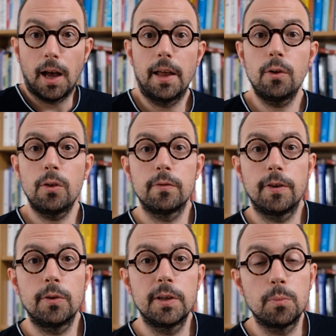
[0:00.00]
Another
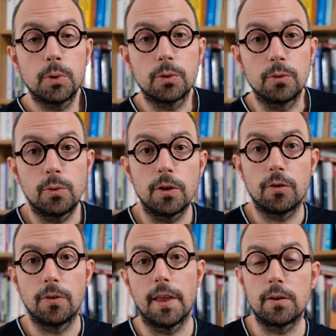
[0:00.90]
very important
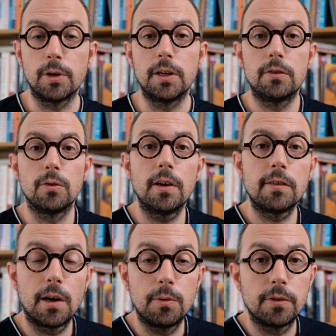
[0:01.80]
question that we need to
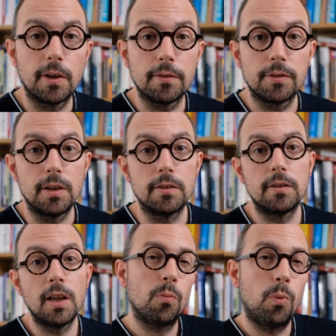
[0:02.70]
ask ourselves
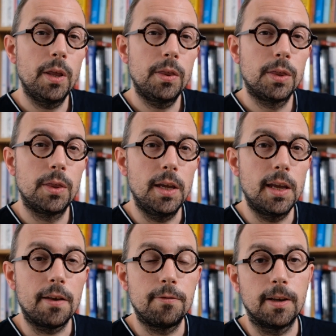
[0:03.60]
is, with the
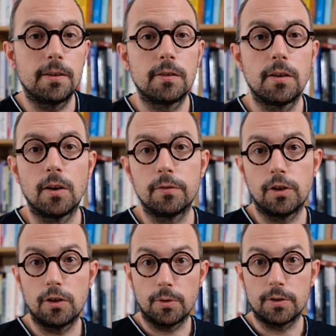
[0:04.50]
advent of
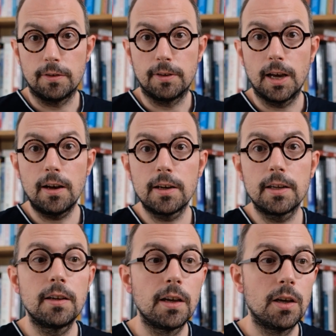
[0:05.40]
generative
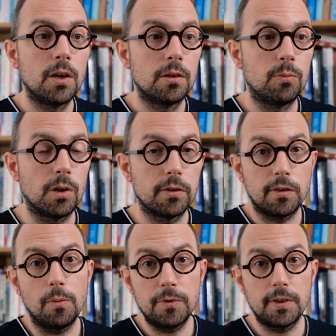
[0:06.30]
AI, well,
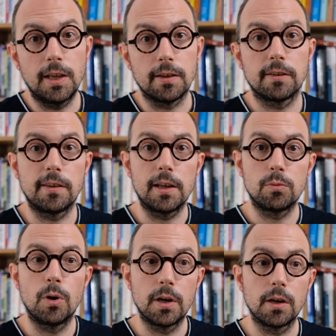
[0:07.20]
some skills that
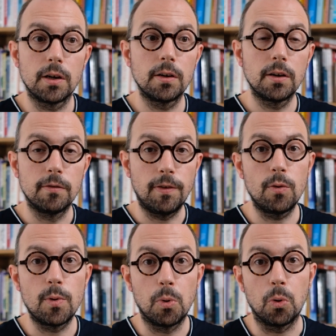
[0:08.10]
were
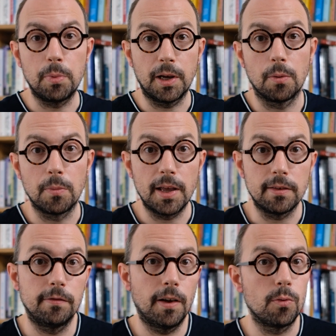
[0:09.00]
valuable become
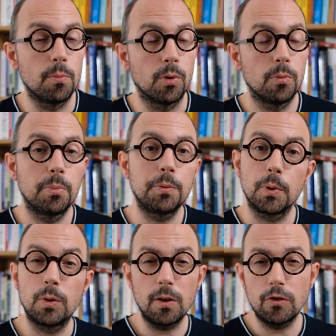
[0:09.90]
less valuable, but
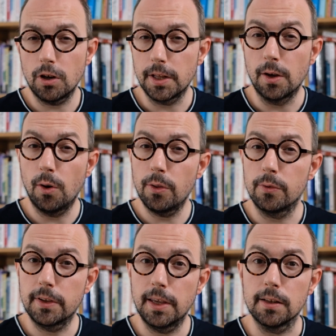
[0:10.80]
potentially other
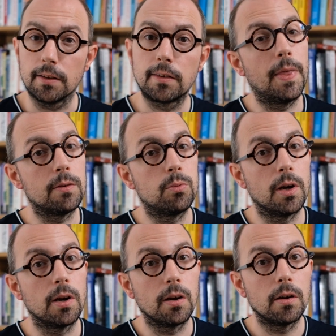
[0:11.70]
skills that
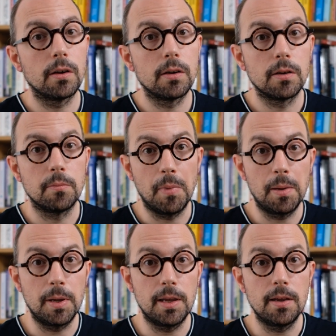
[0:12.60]
were
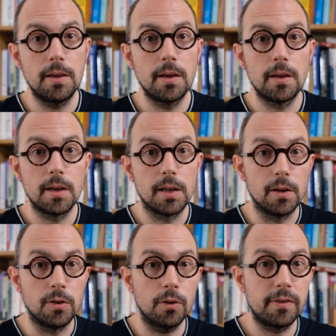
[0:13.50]
maybe
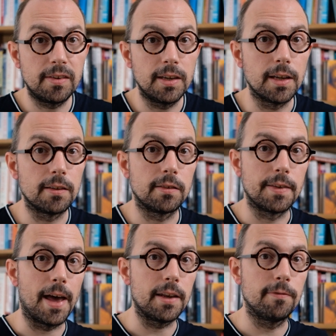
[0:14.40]
not seen as
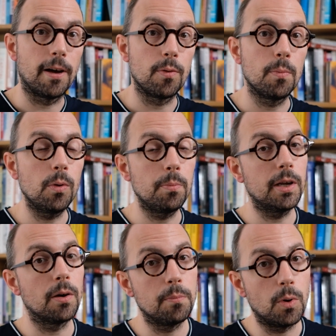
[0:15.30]
that valuable
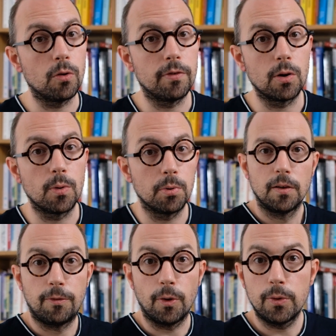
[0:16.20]
become more valuable.
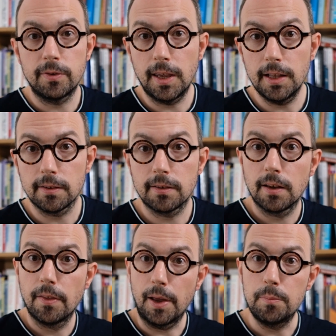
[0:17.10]
For the skills
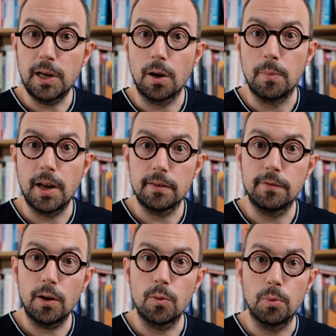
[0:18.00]
that become less
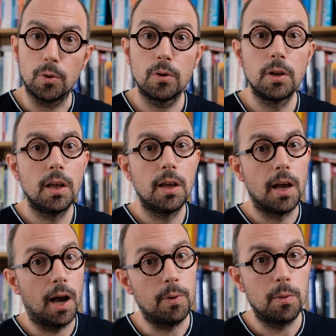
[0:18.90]
valuable,
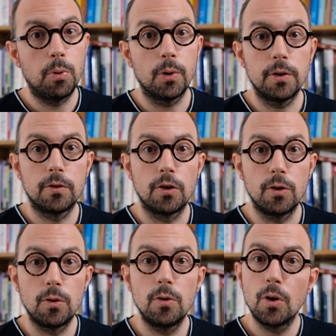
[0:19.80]
I will point
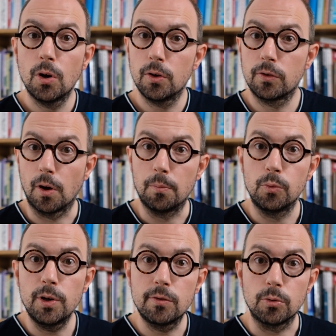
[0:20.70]
to some
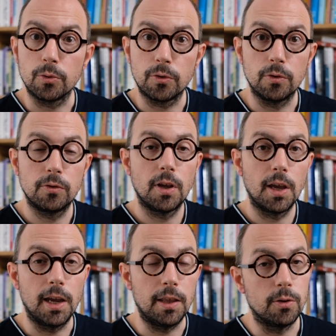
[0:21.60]
resources
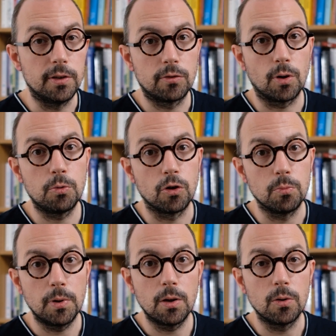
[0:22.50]
in the description
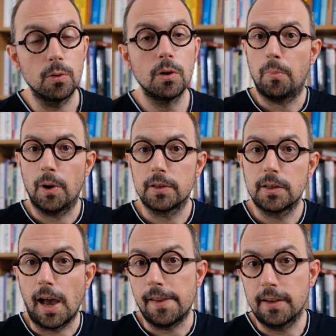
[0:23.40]
below.
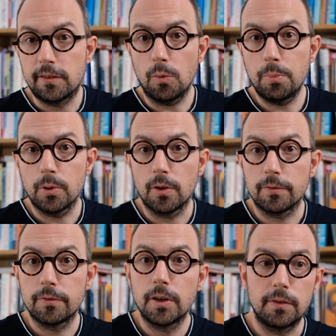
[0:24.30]
But an example
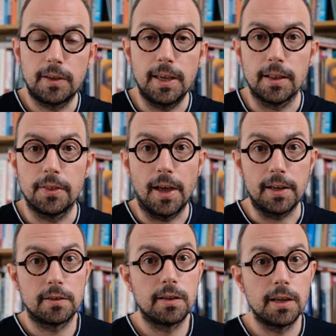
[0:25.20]
of skill
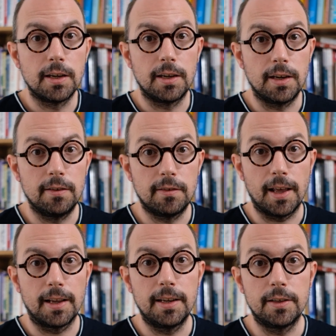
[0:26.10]
that is
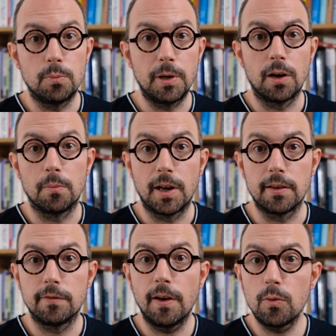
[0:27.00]
likely to become
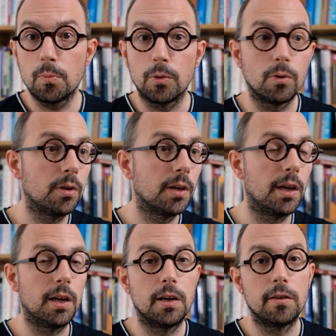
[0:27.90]
less valuable
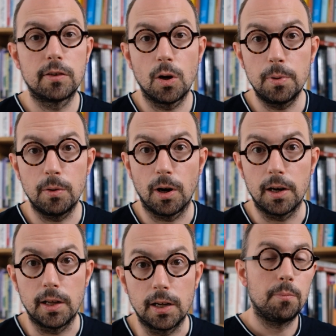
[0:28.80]
is
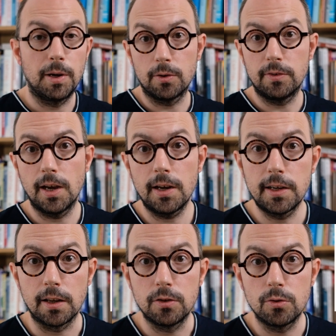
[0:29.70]
copywriting. Because AI
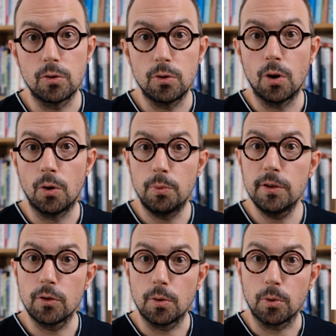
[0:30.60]
can do a
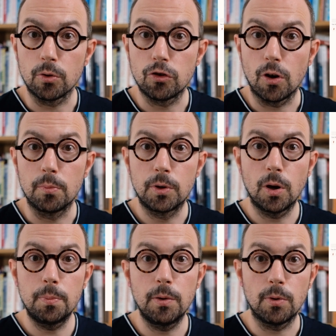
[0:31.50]
reasonable job
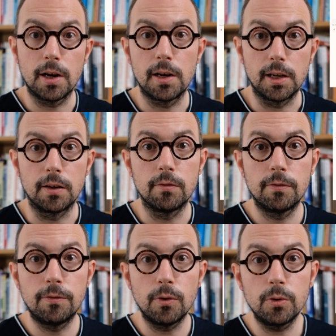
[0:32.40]
copywriting
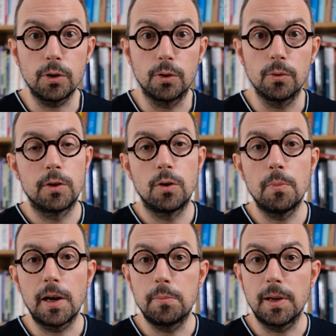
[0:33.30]
for you, you
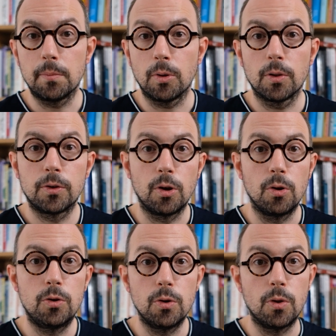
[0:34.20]
might be able to
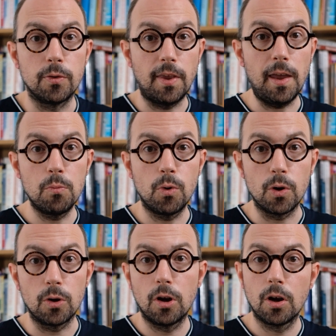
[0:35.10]
do the same
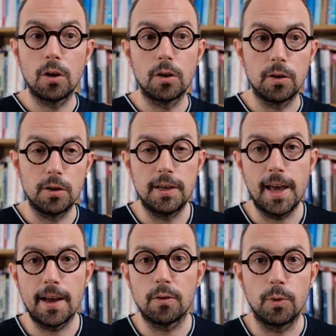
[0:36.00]
work
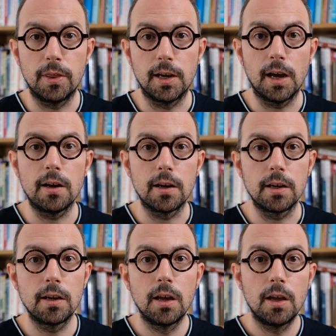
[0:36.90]
now with
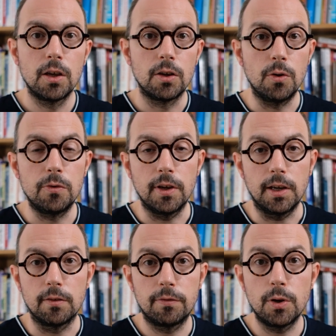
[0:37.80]
AI
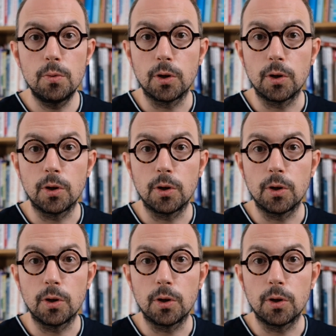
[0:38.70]
using fewer